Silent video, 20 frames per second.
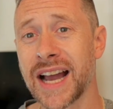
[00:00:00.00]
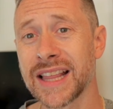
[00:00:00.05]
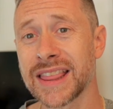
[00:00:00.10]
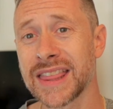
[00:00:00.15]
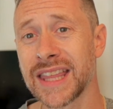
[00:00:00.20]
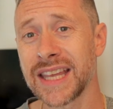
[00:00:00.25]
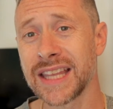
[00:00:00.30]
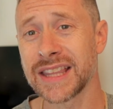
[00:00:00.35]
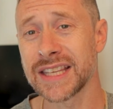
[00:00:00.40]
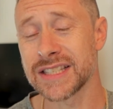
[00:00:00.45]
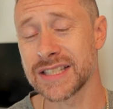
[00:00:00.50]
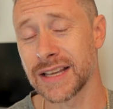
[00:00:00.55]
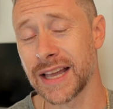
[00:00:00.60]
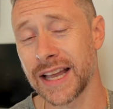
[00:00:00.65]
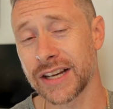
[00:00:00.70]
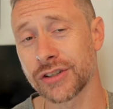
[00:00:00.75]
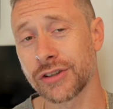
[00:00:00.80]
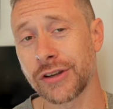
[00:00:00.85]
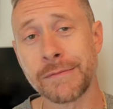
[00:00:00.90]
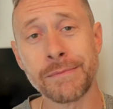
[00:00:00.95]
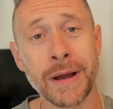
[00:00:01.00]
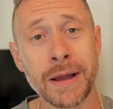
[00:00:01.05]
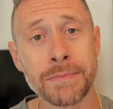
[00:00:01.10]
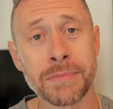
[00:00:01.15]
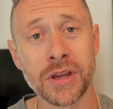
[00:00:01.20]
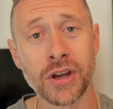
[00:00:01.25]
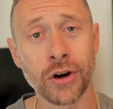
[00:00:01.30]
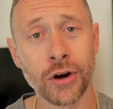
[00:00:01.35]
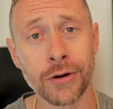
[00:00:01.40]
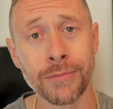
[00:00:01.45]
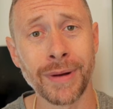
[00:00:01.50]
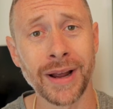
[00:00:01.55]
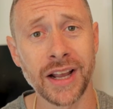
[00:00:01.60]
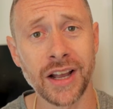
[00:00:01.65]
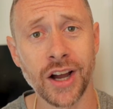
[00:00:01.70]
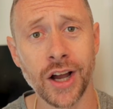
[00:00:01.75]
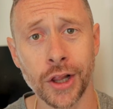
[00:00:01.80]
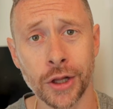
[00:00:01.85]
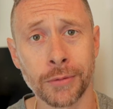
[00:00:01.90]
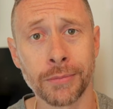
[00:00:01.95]
I think this actually might be hurting my
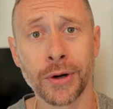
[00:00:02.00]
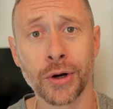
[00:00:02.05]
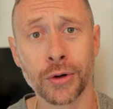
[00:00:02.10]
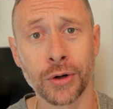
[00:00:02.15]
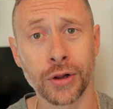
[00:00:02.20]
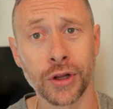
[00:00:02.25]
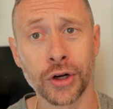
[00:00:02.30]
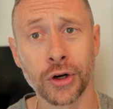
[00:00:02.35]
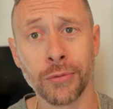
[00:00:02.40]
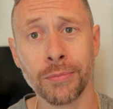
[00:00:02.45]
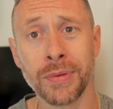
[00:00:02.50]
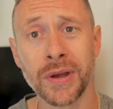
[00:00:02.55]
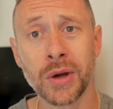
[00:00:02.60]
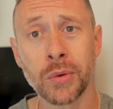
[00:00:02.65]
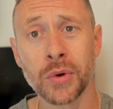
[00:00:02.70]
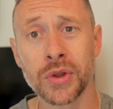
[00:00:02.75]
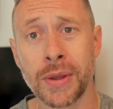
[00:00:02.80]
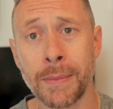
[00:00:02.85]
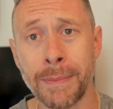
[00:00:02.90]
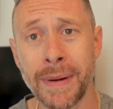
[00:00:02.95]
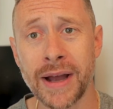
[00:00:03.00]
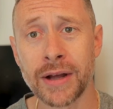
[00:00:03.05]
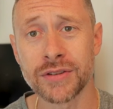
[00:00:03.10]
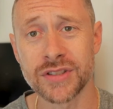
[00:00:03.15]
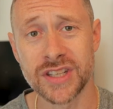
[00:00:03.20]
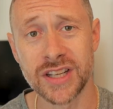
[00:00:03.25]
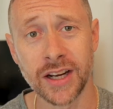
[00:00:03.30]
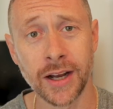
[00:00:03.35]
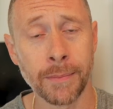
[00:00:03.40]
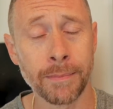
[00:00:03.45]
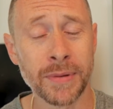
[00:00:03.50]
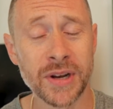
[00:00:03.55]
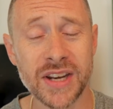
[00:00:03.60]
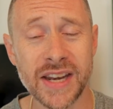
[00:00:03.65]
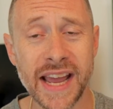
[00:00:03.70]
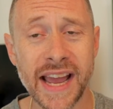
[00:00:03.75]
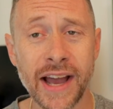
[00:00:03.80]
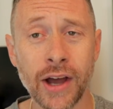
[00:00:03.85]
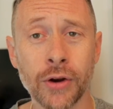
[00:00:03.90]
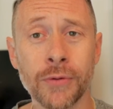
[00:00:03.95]
collarbone a little bit with the bouncing up and
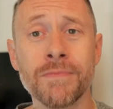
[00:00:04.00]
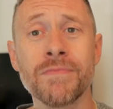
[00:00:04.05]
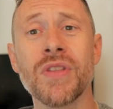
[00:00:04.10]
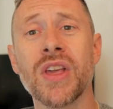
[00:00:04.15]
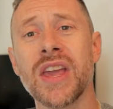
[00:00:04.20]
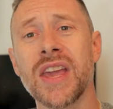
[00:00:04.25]
down.